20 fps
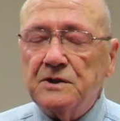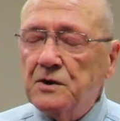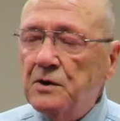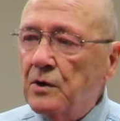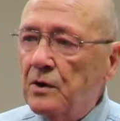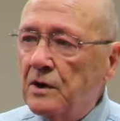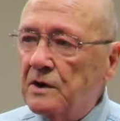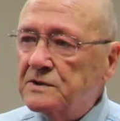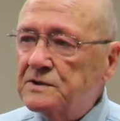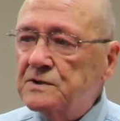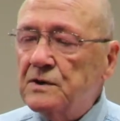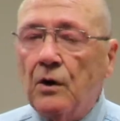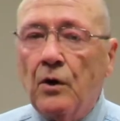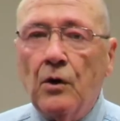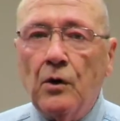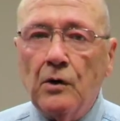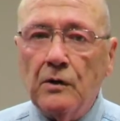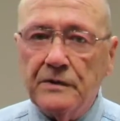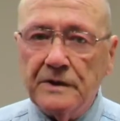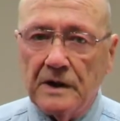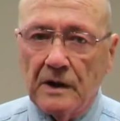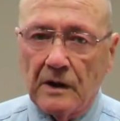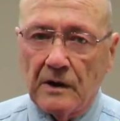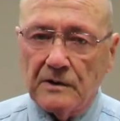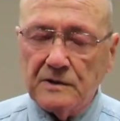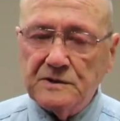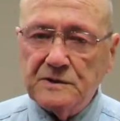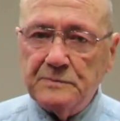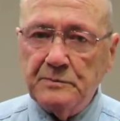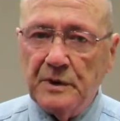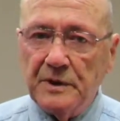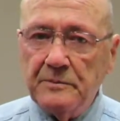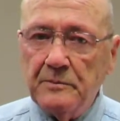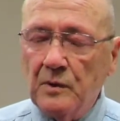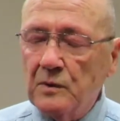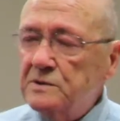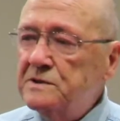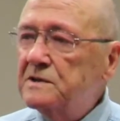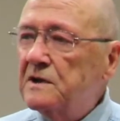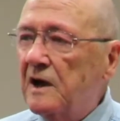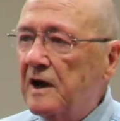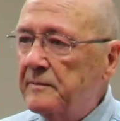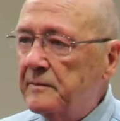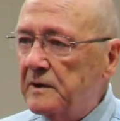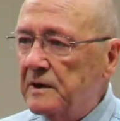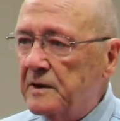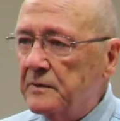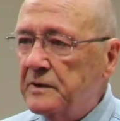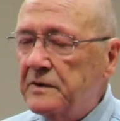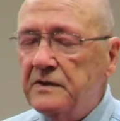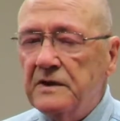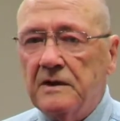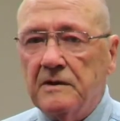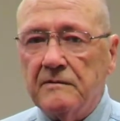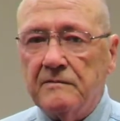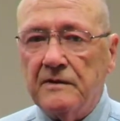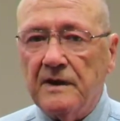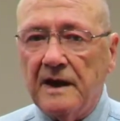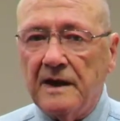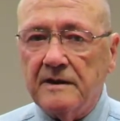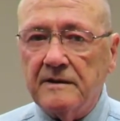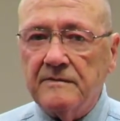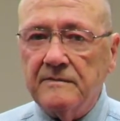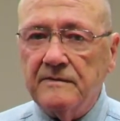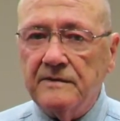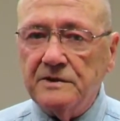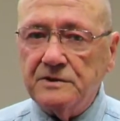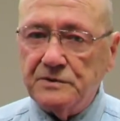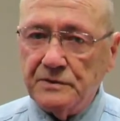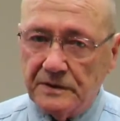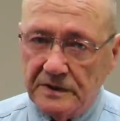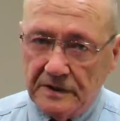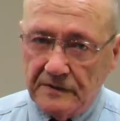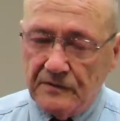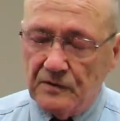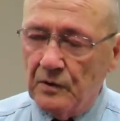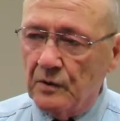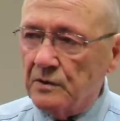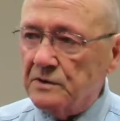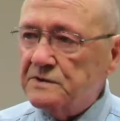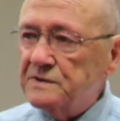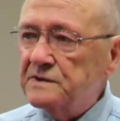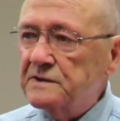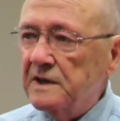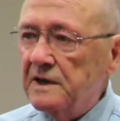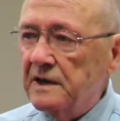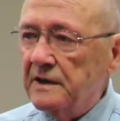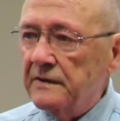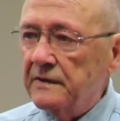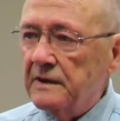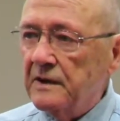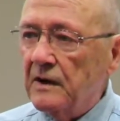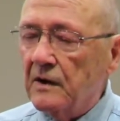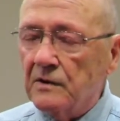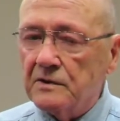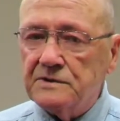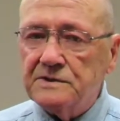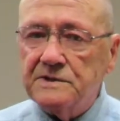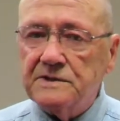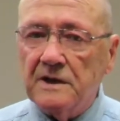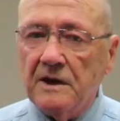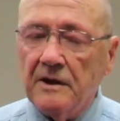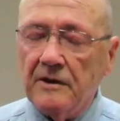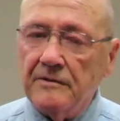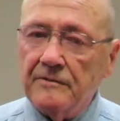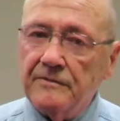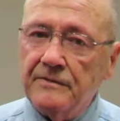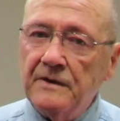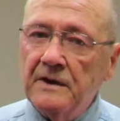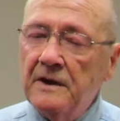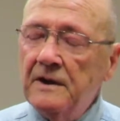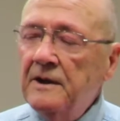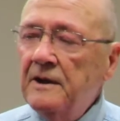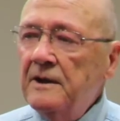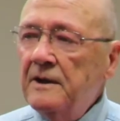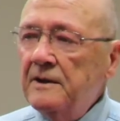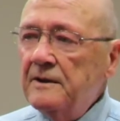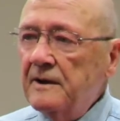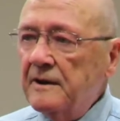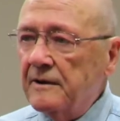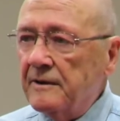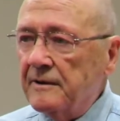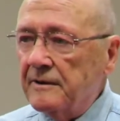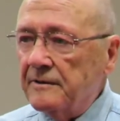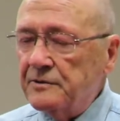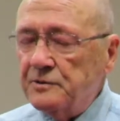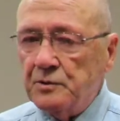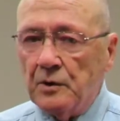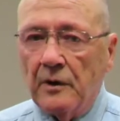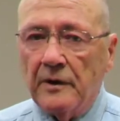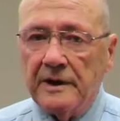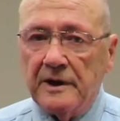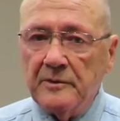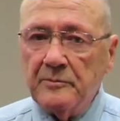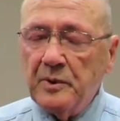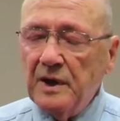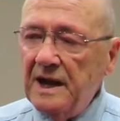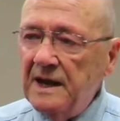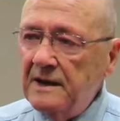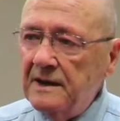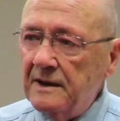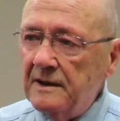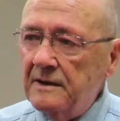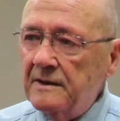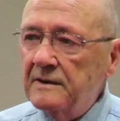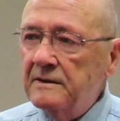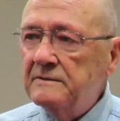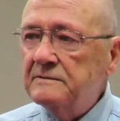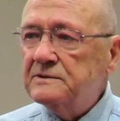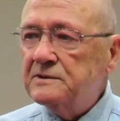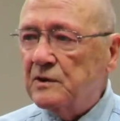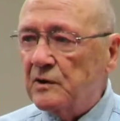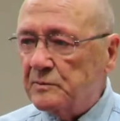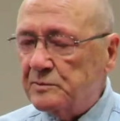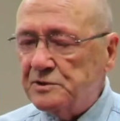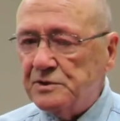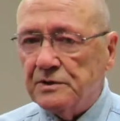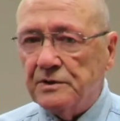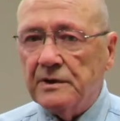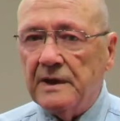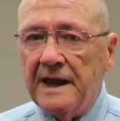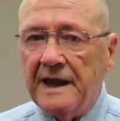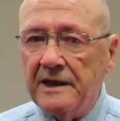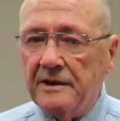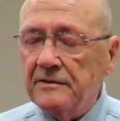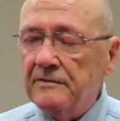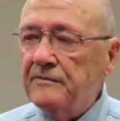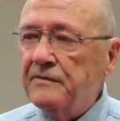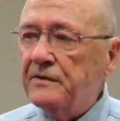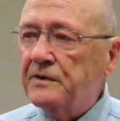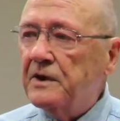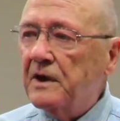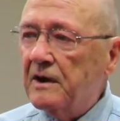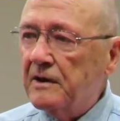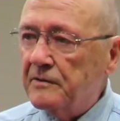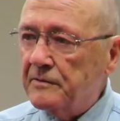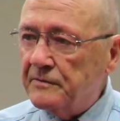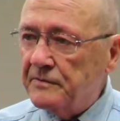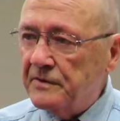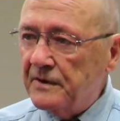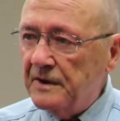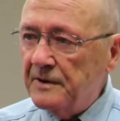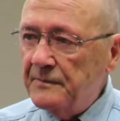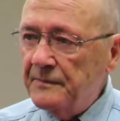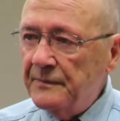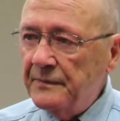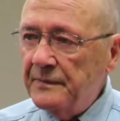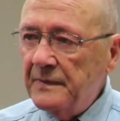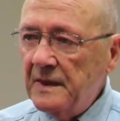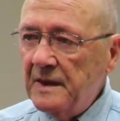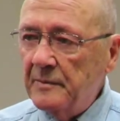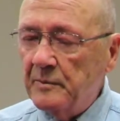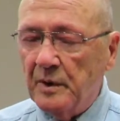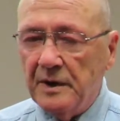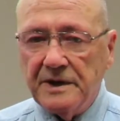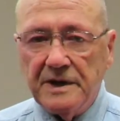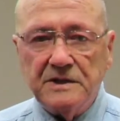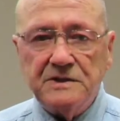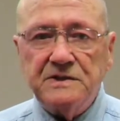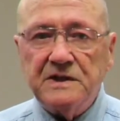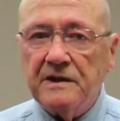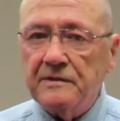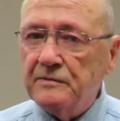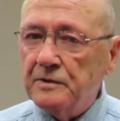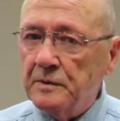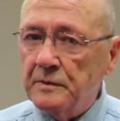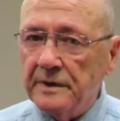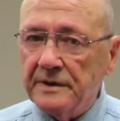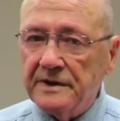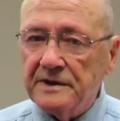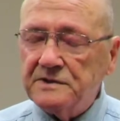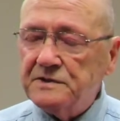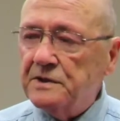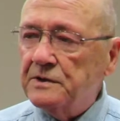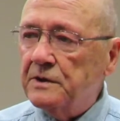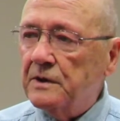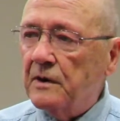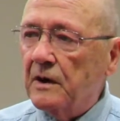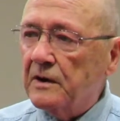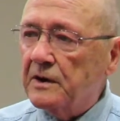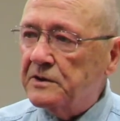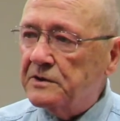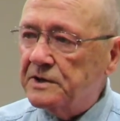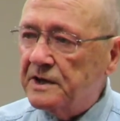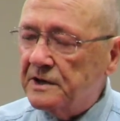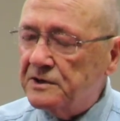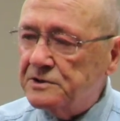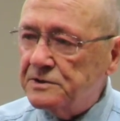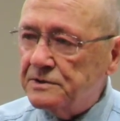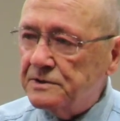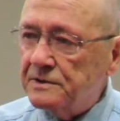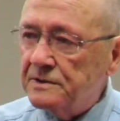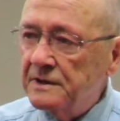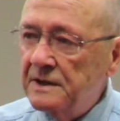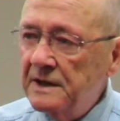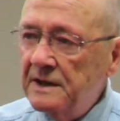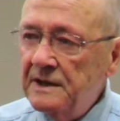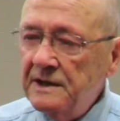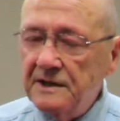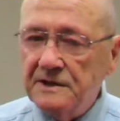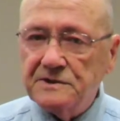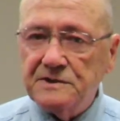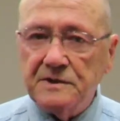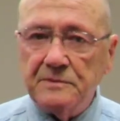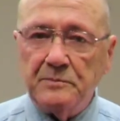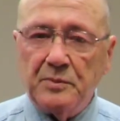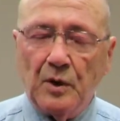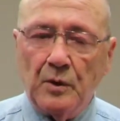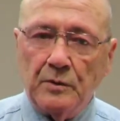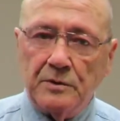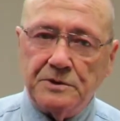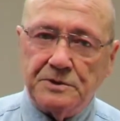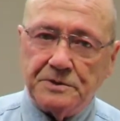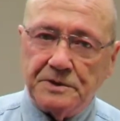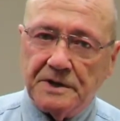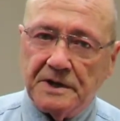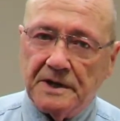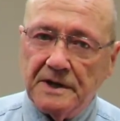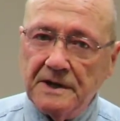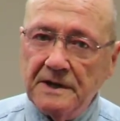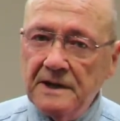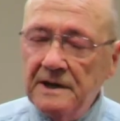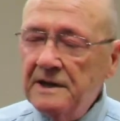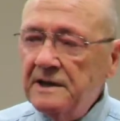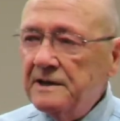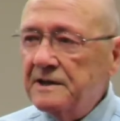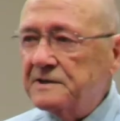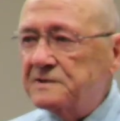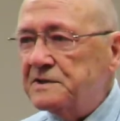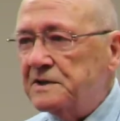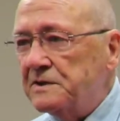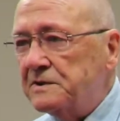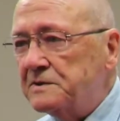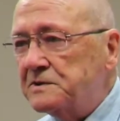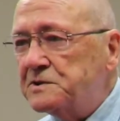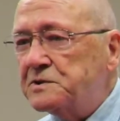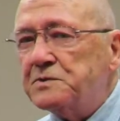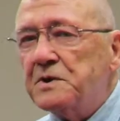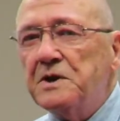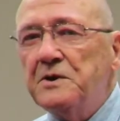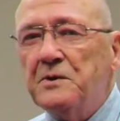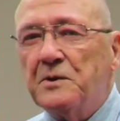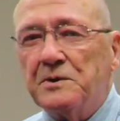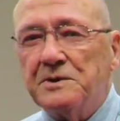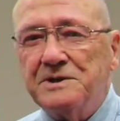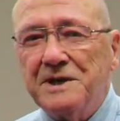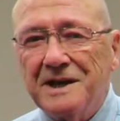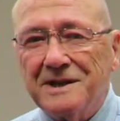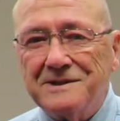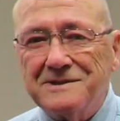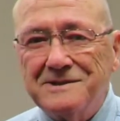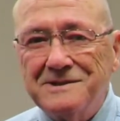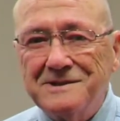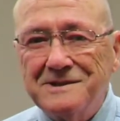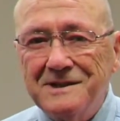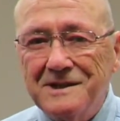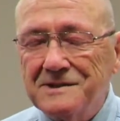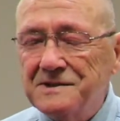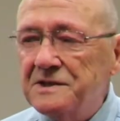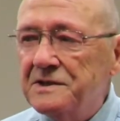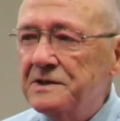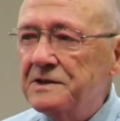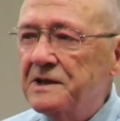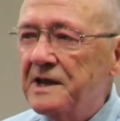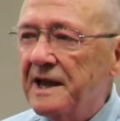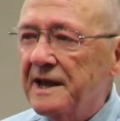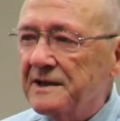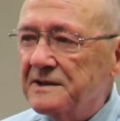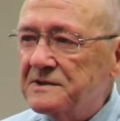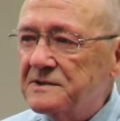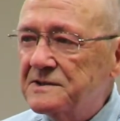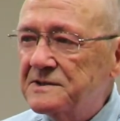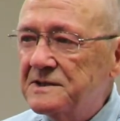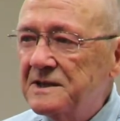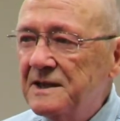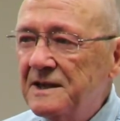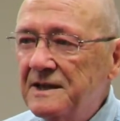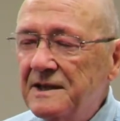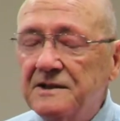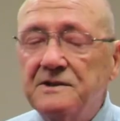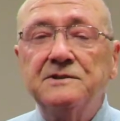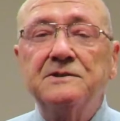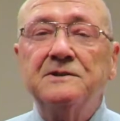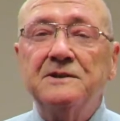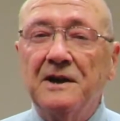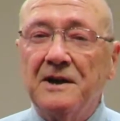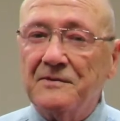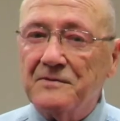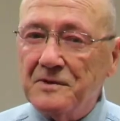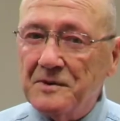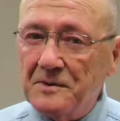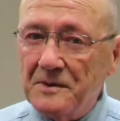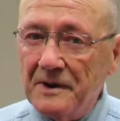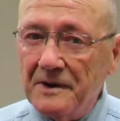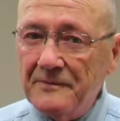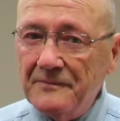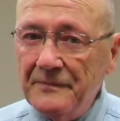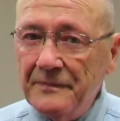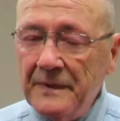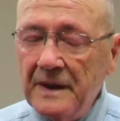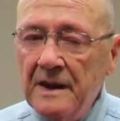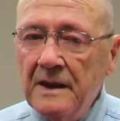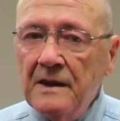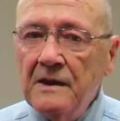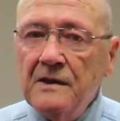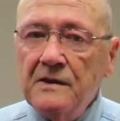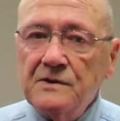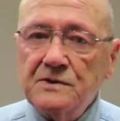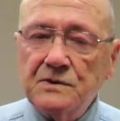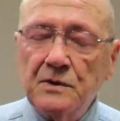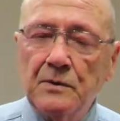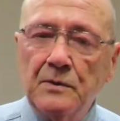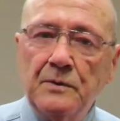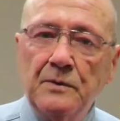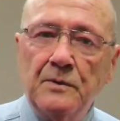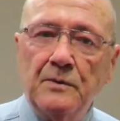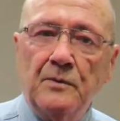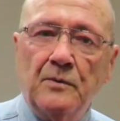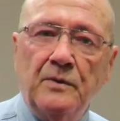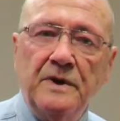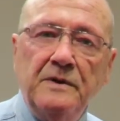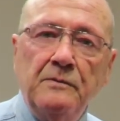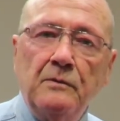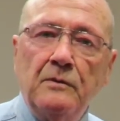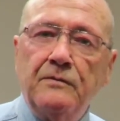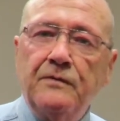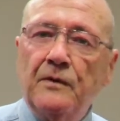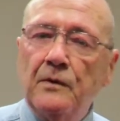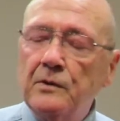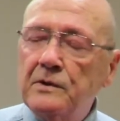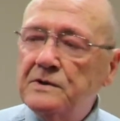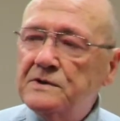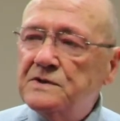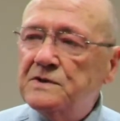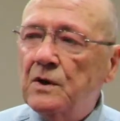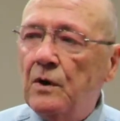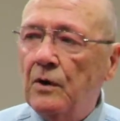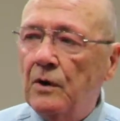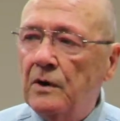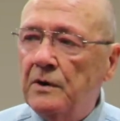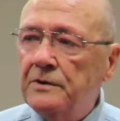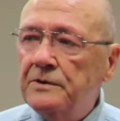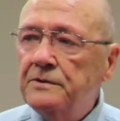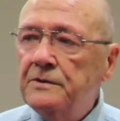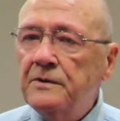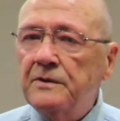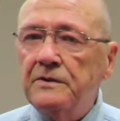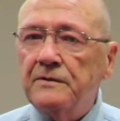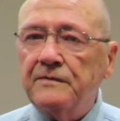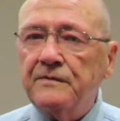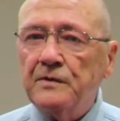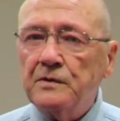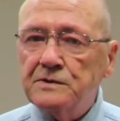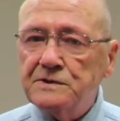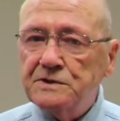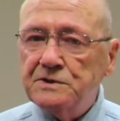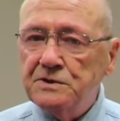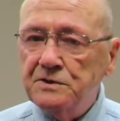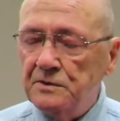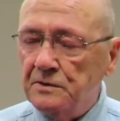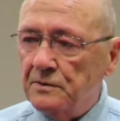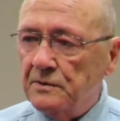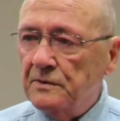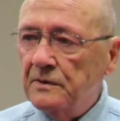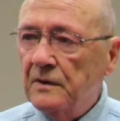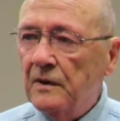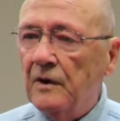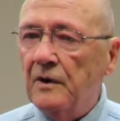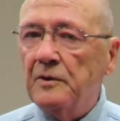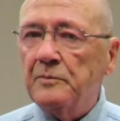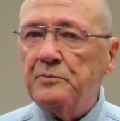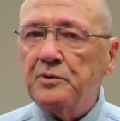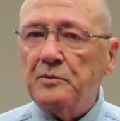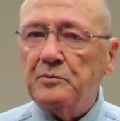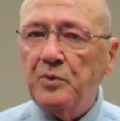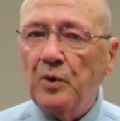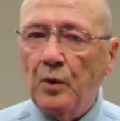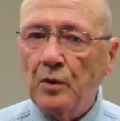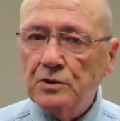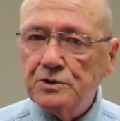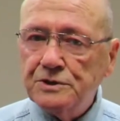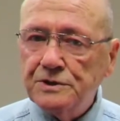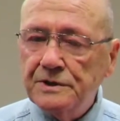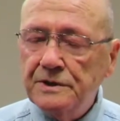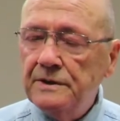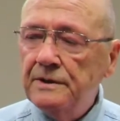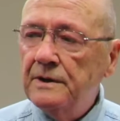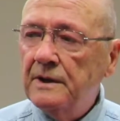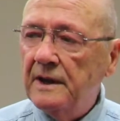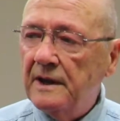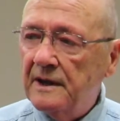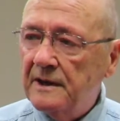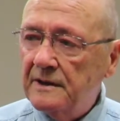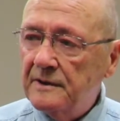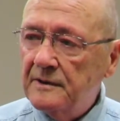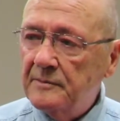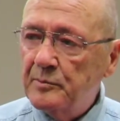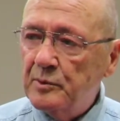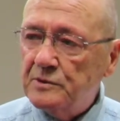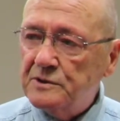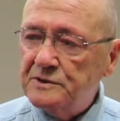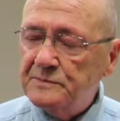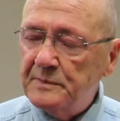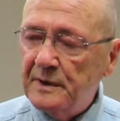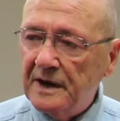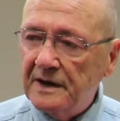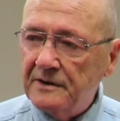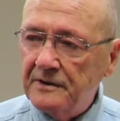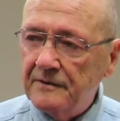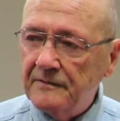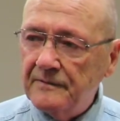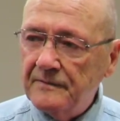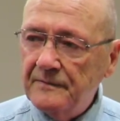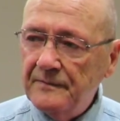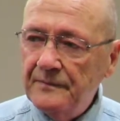across all the arts, but most commonly we think of that visually, of course, in the arts of drawing and painting, sculpture, and photography. But it's everywhere. It's in architecture, it's in poetry, it's in string quartets, it's in dance, it's everywhere. So we will focus on the first 2, on proportion and perspective.